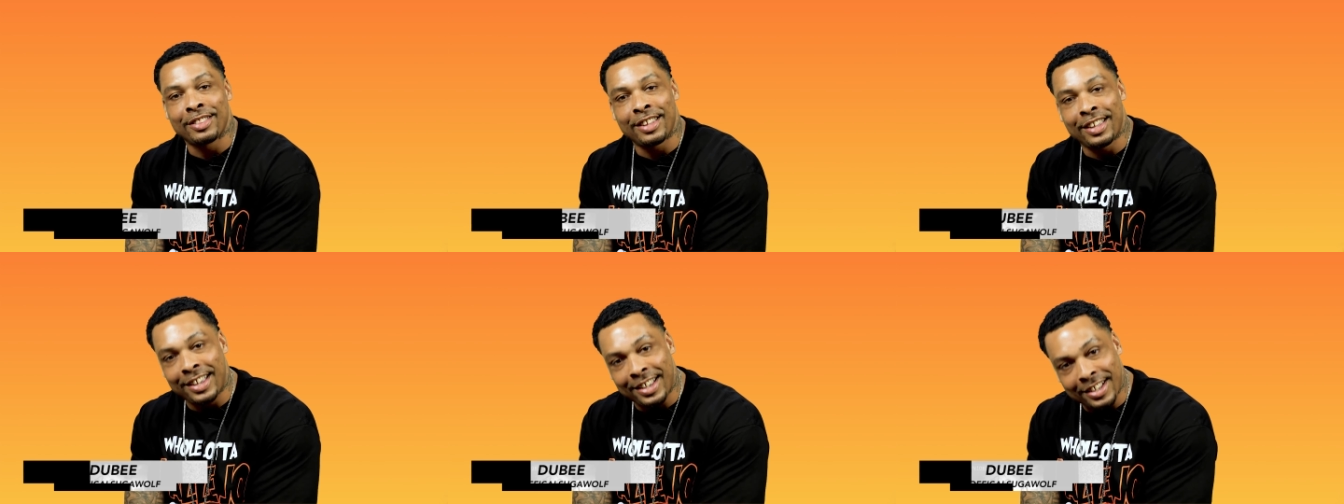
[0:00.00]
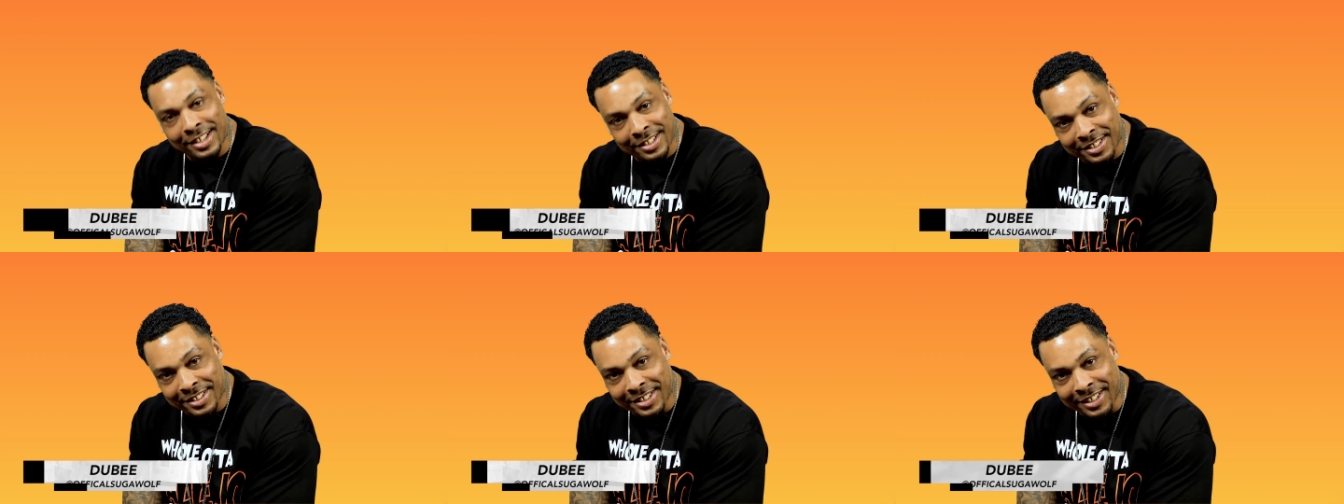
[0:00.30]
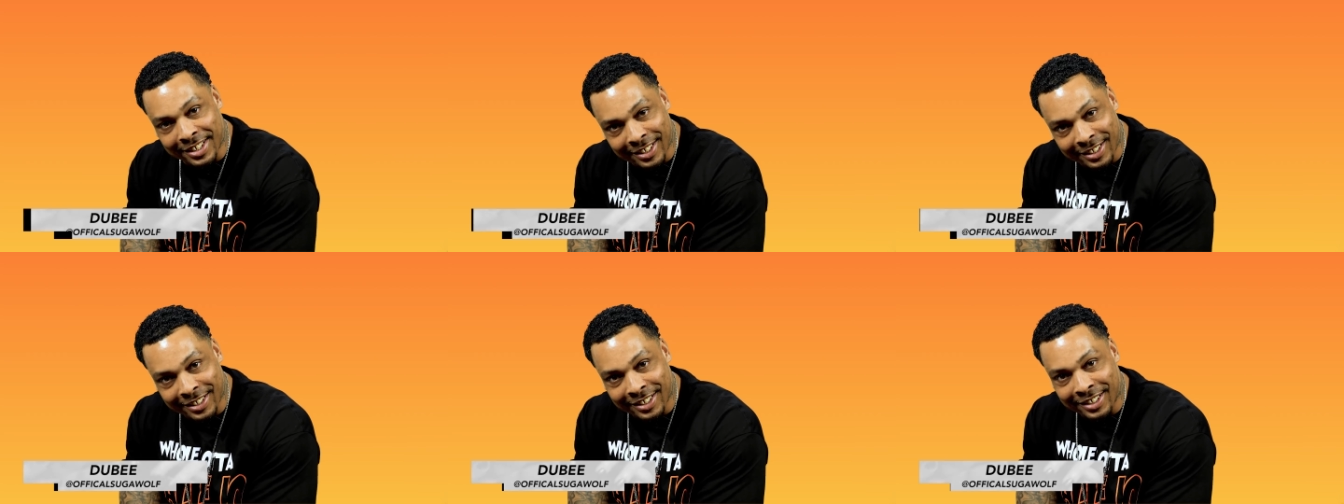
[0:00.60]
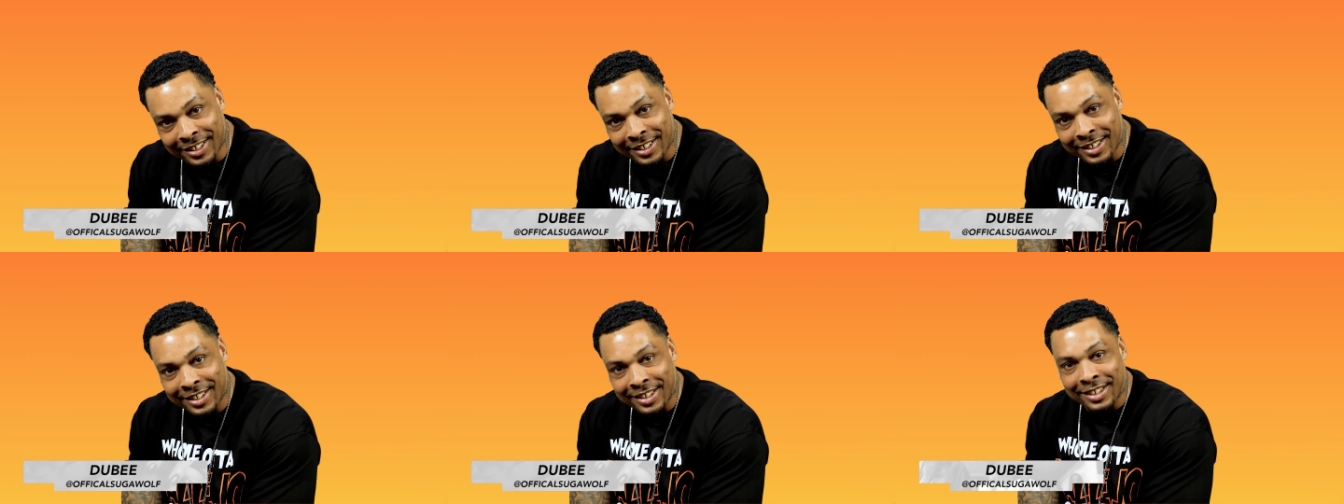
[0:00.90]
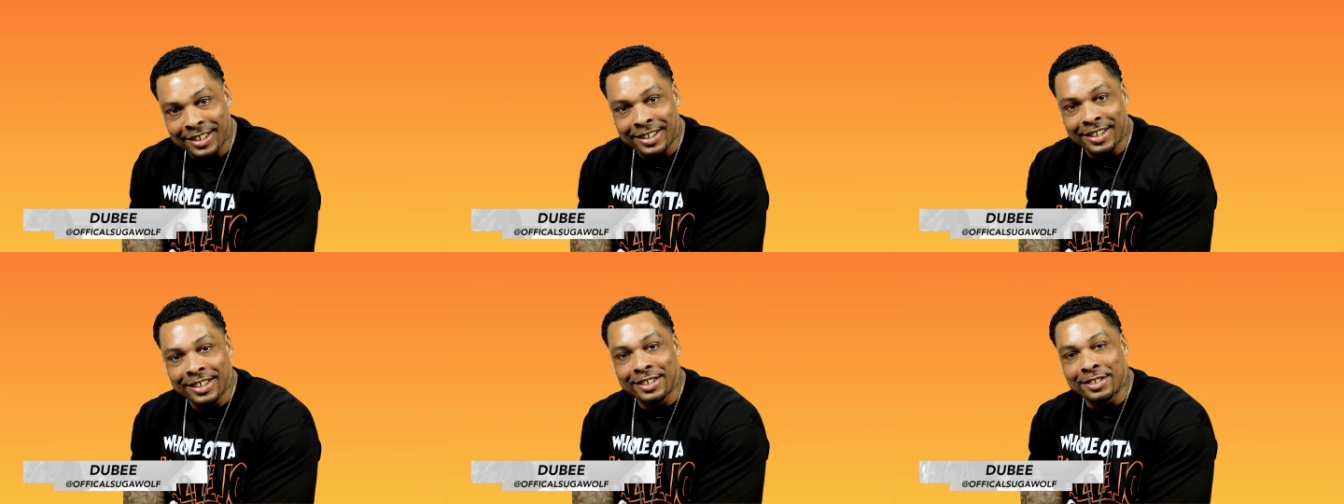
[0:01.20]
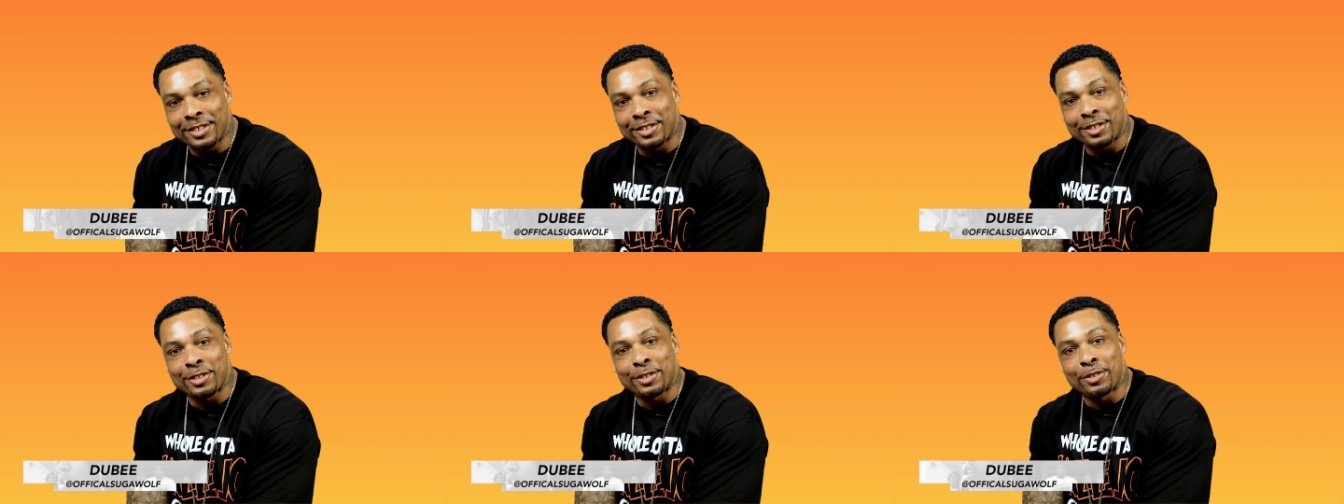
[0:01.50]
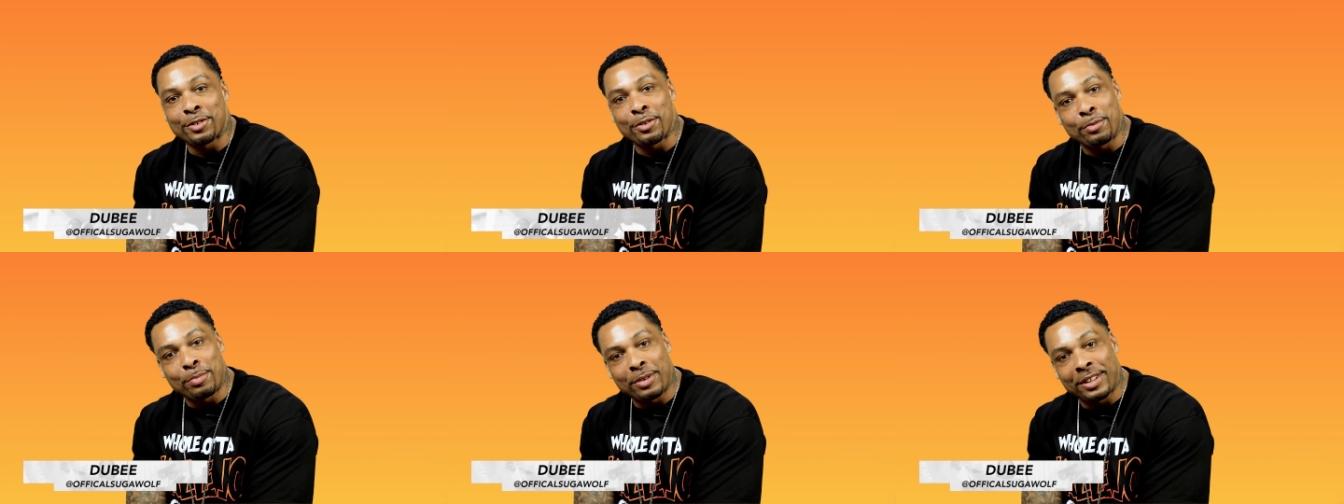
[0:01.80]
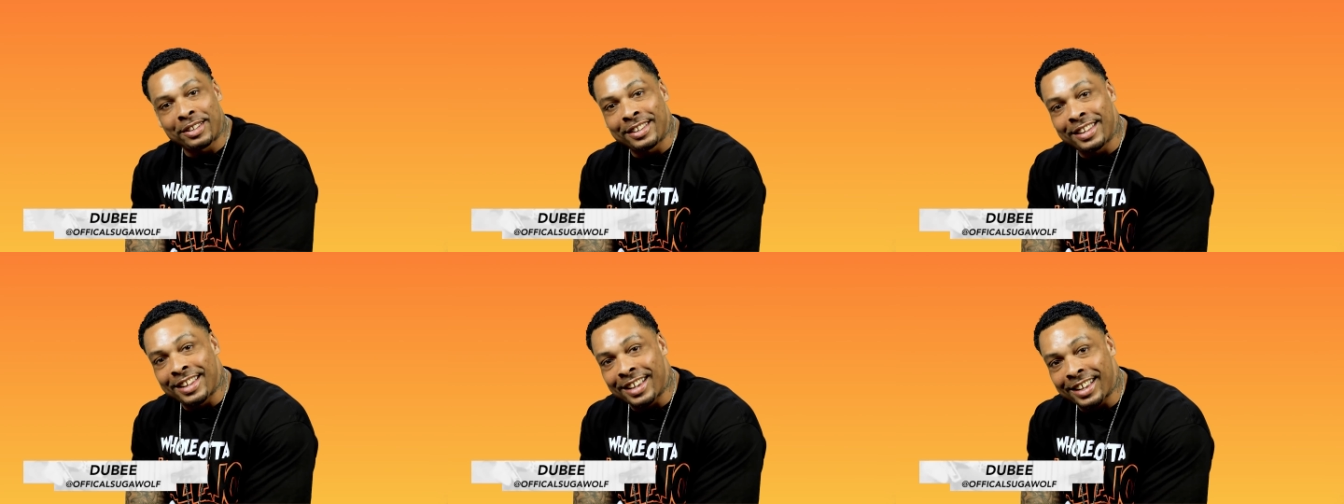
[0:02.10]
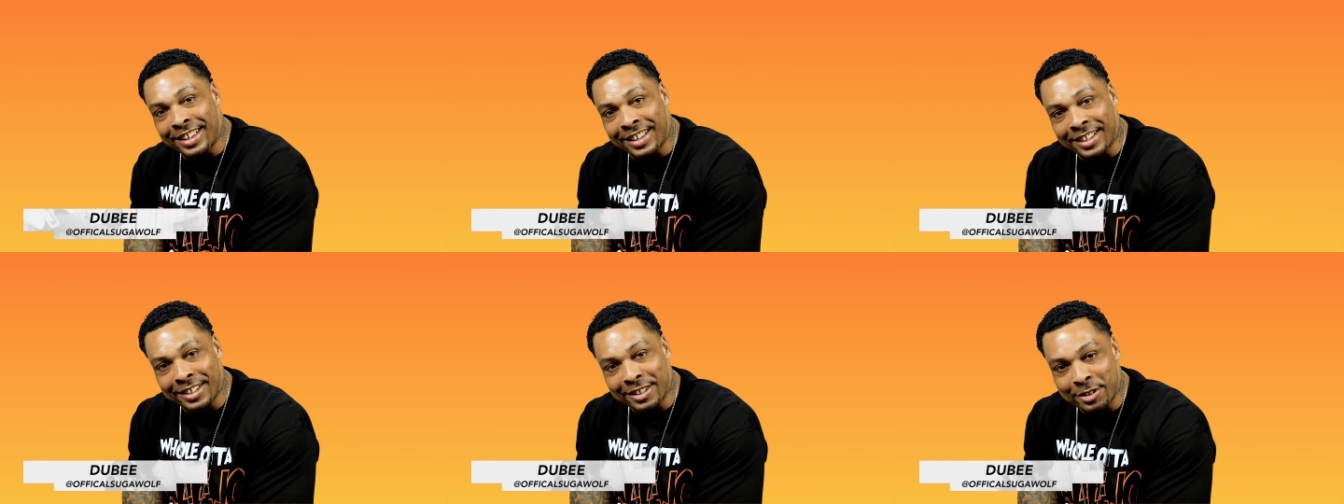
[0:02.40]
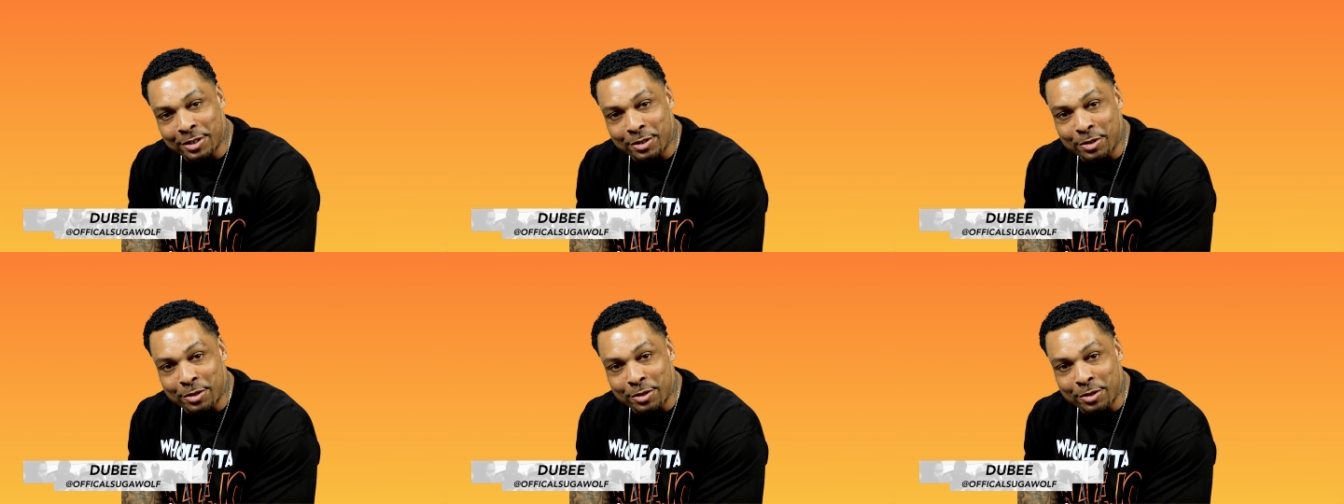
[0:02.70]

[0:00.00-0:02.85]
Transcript: is it. It's the Dubee nigga,